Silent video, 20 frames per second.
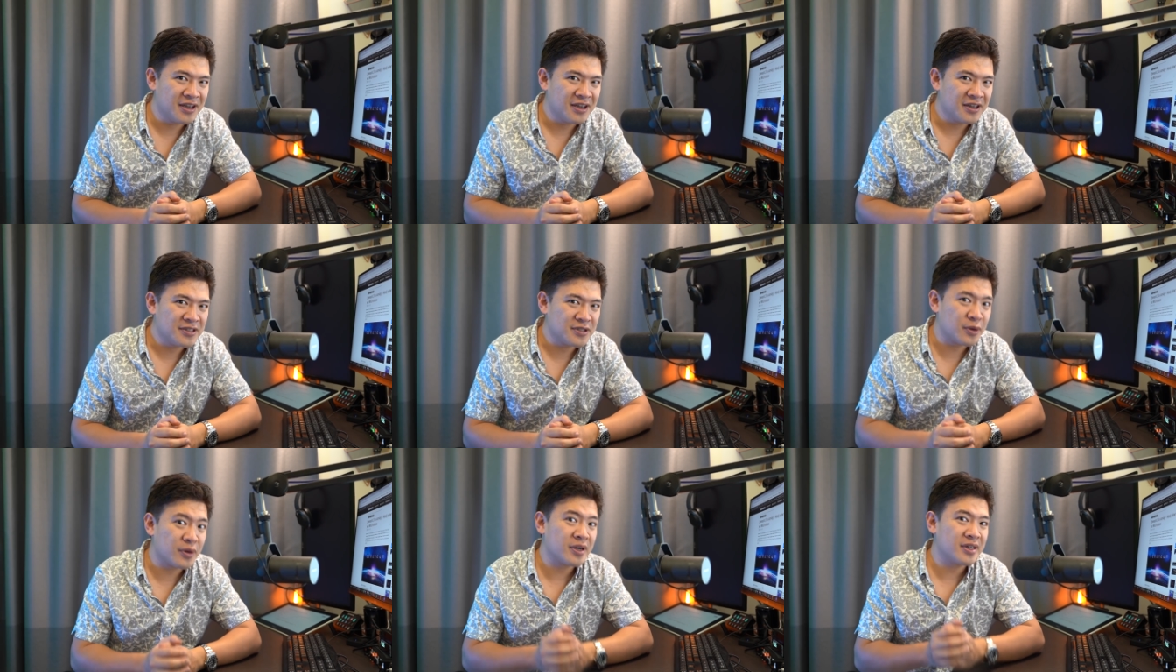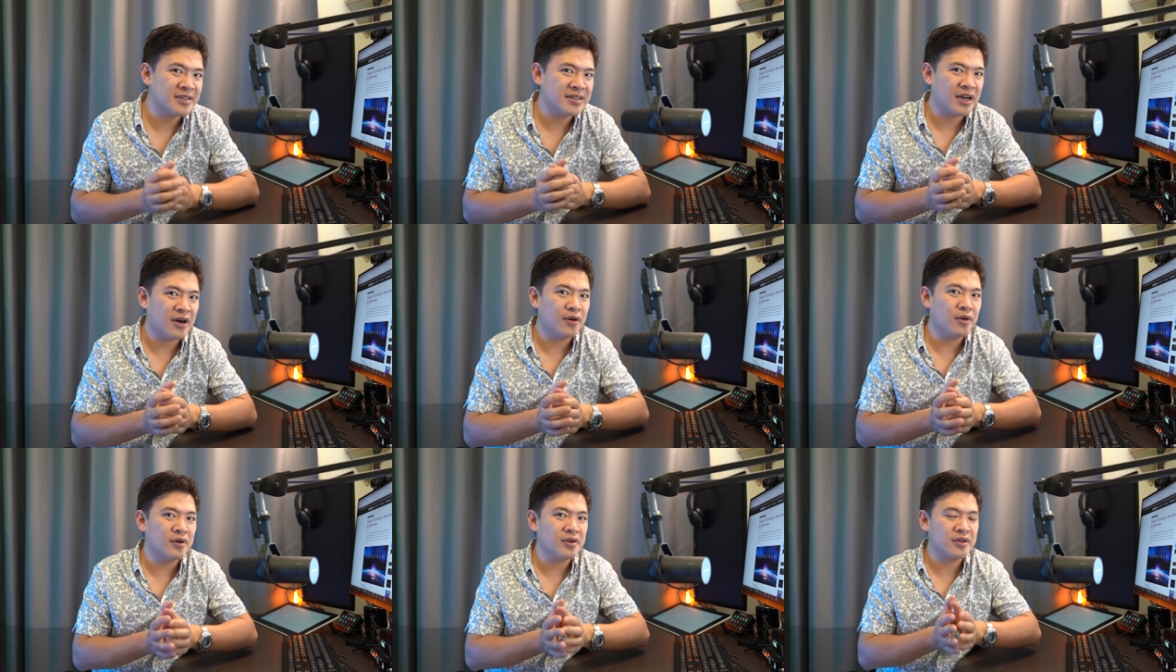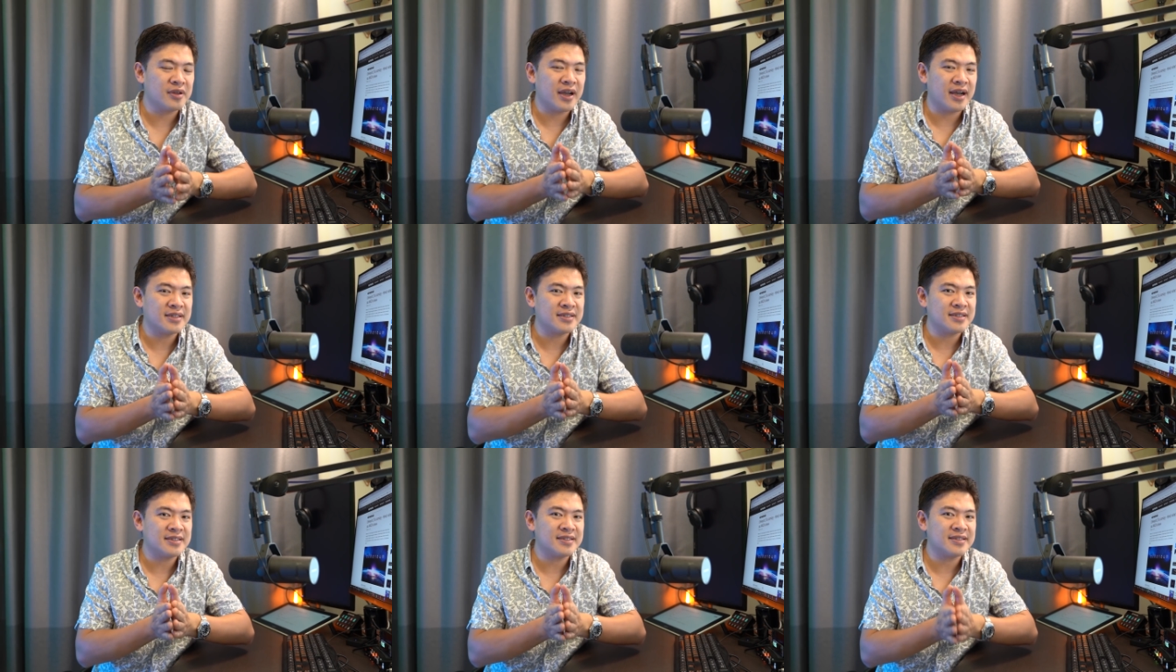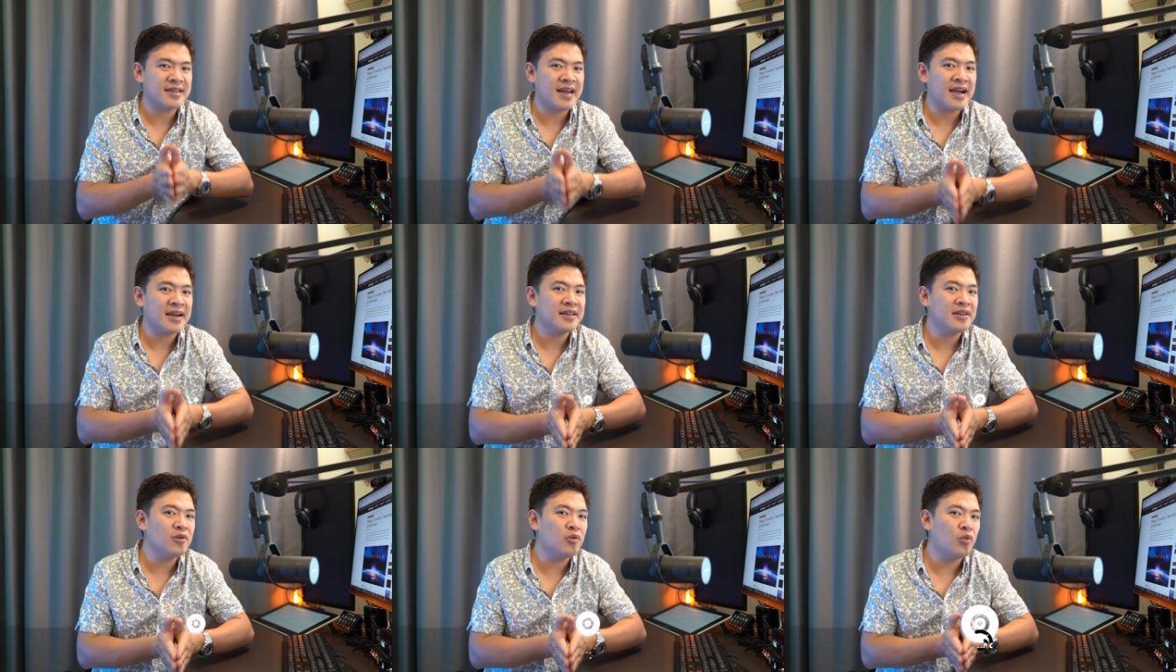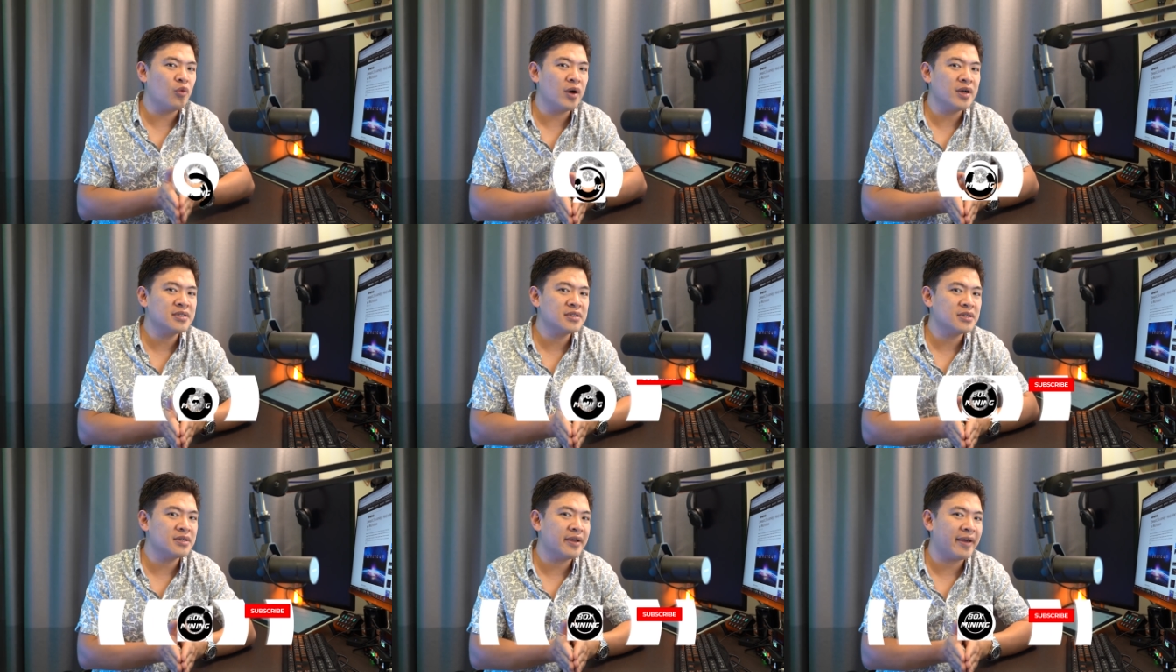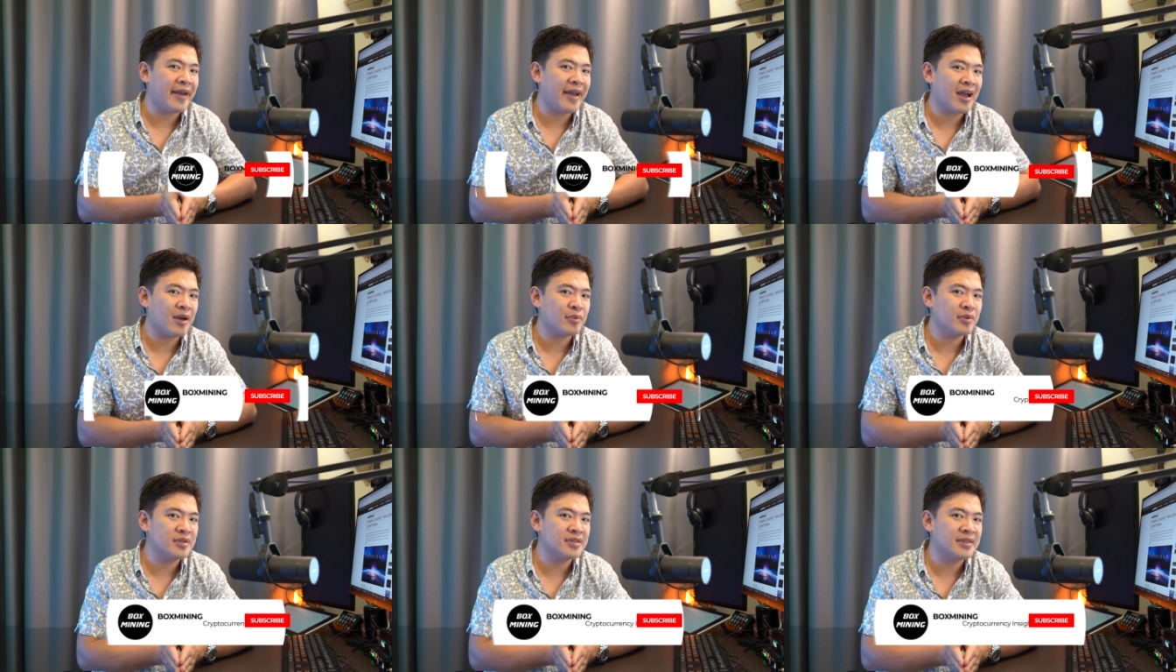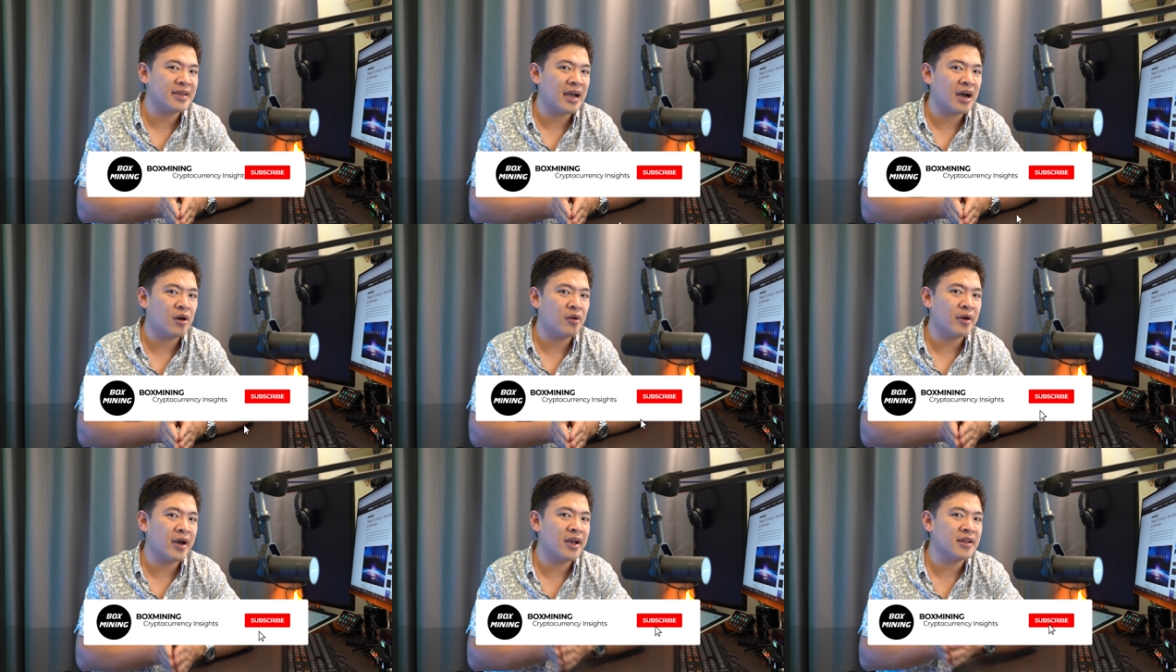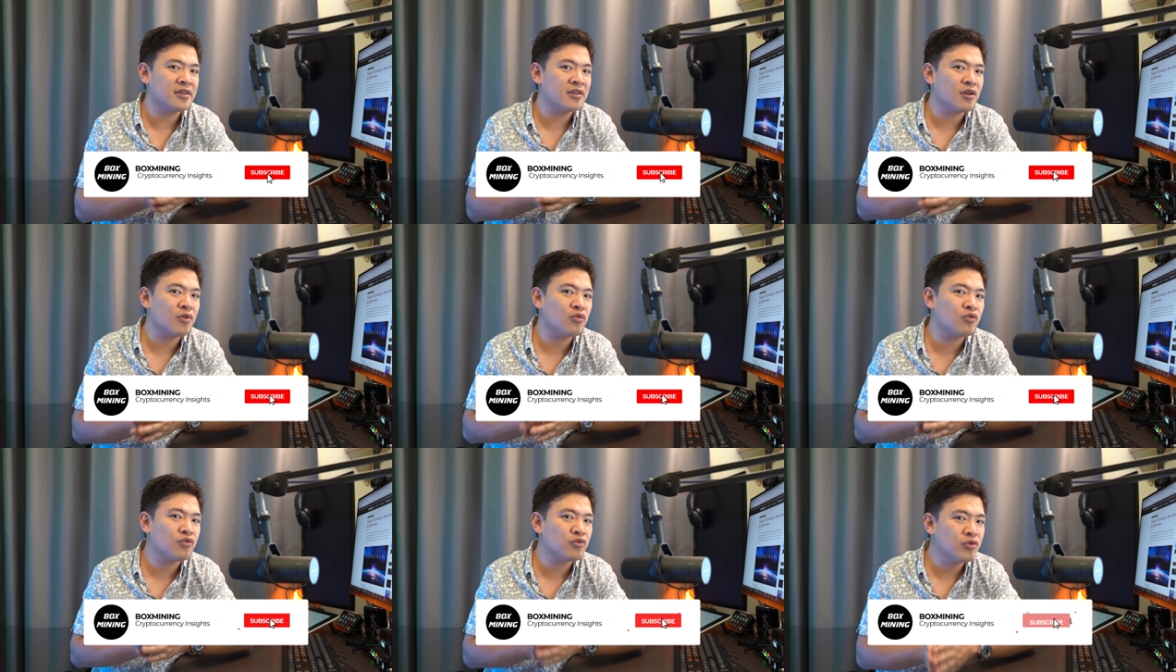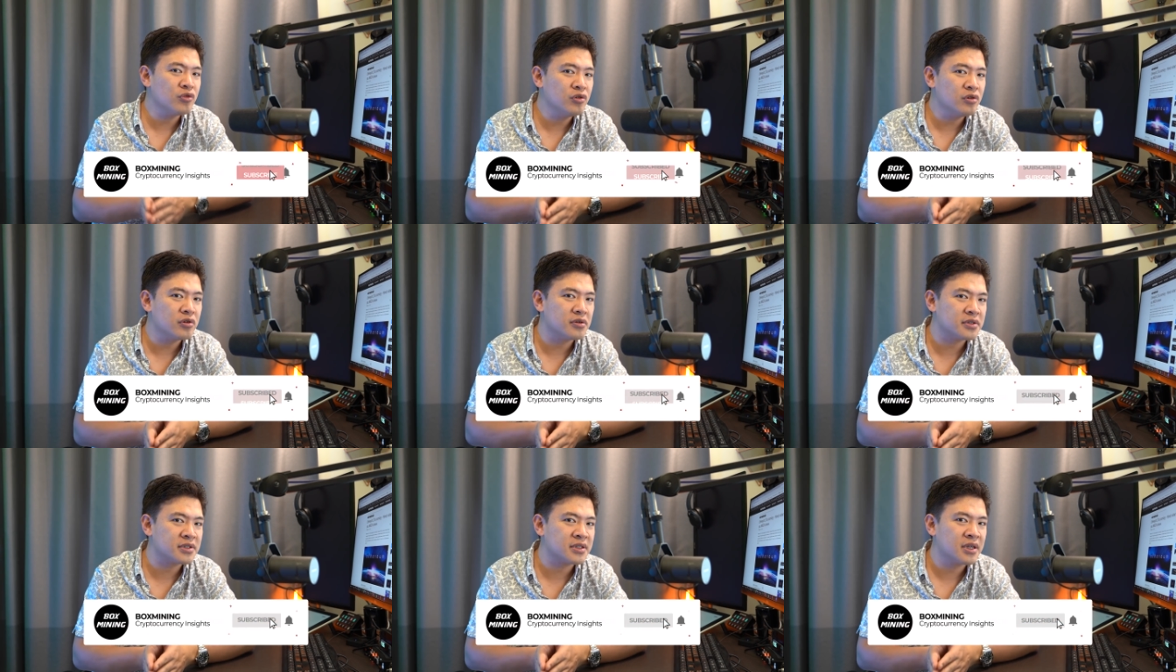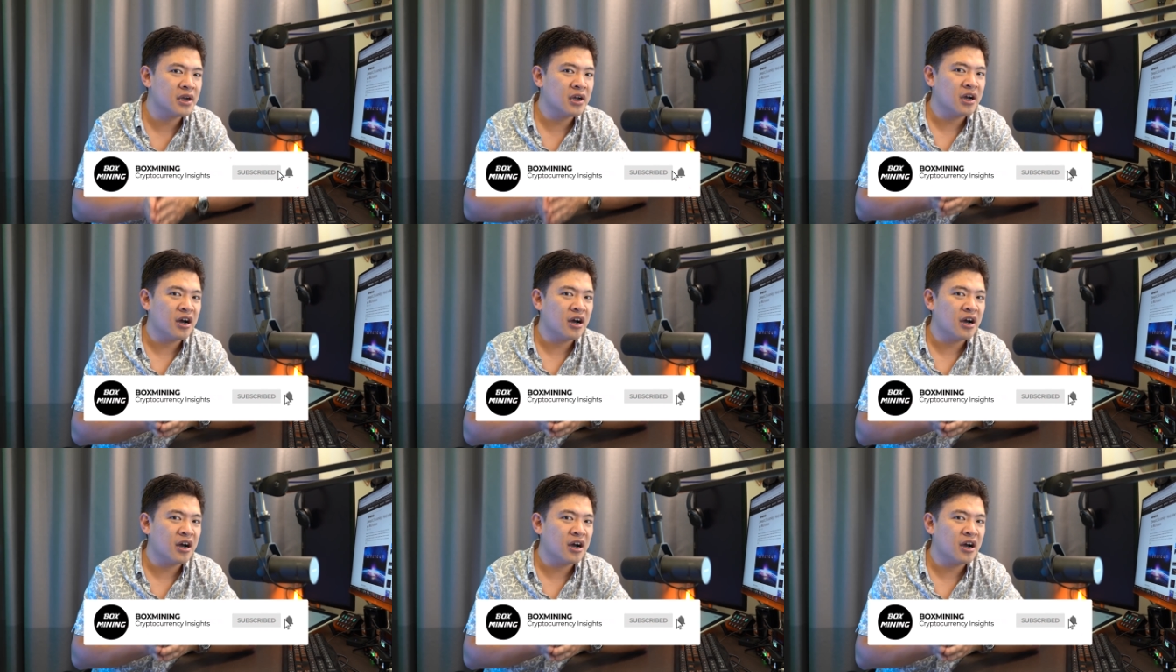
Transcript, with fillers: So we're going to tell you guys exactly what's going to happen now and the rules